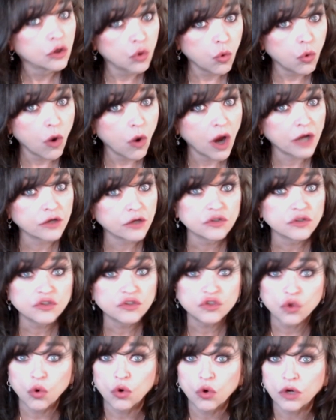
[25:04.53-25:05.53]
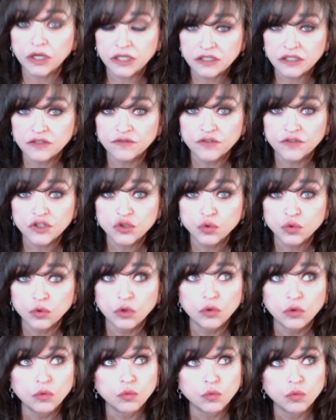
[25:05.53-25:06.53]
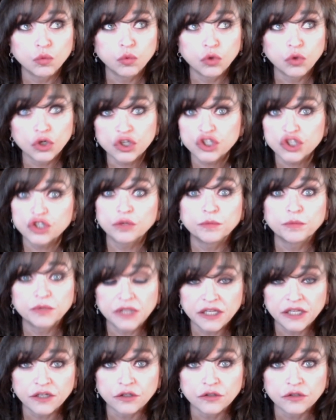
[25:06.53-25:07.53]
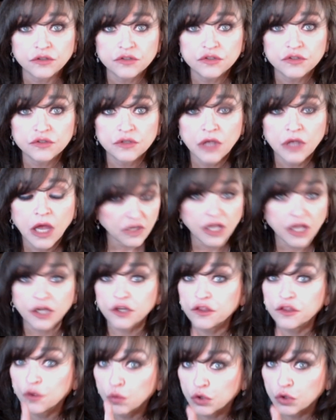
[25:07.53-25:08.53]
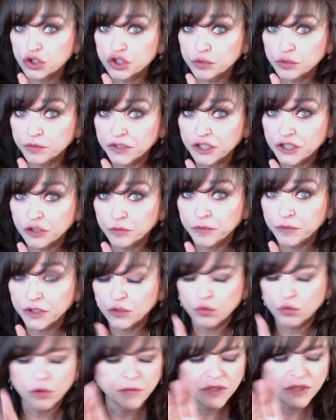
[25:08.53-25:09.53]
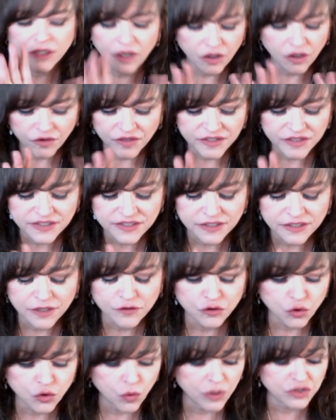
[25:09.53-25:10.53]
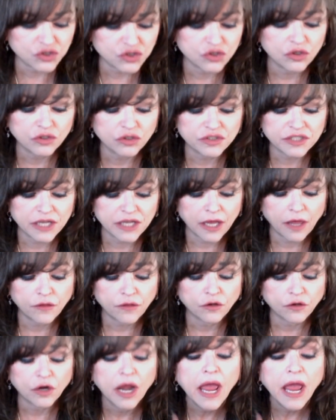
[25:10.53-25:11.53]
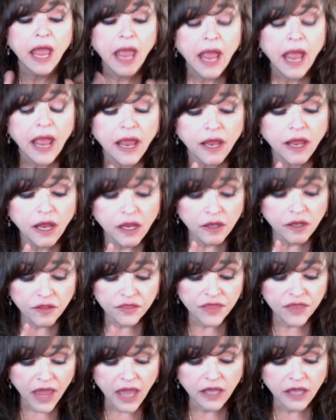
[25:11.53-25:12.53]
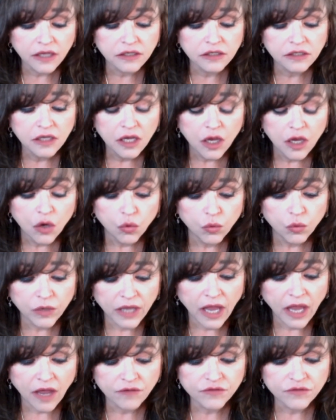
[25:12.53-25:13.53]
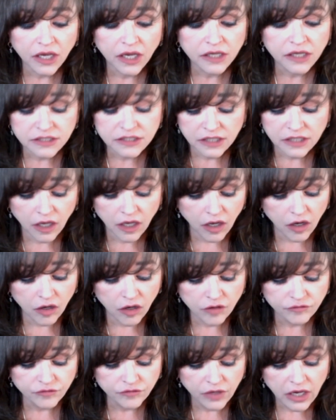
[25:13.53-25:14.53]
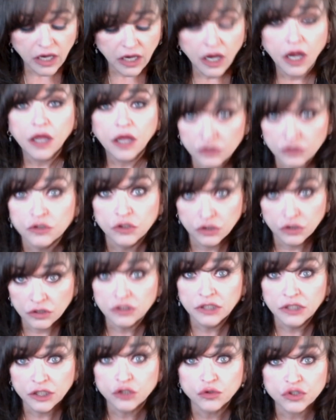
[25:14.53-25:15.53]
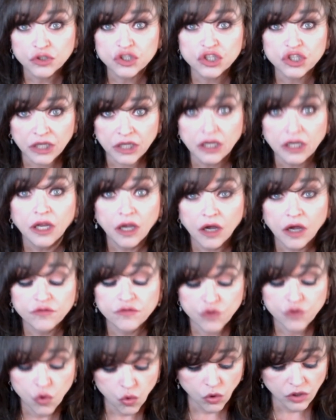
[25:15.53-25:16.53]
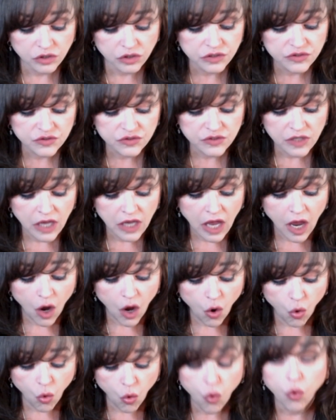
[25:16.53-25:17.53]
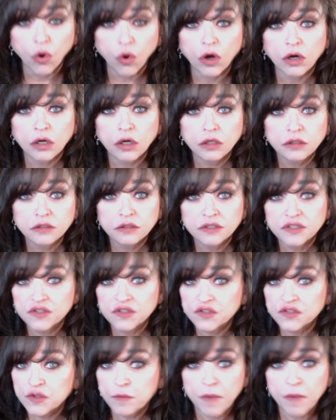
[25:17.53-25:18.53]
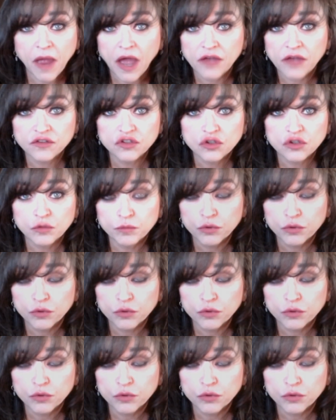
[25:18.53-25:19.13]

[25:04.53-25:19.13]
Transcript: Choirs or individual worship leaders? Can the worship leader be a woman? Oh, that's another question altogether. Then we have the idea of liturgy, of course, or does the pastor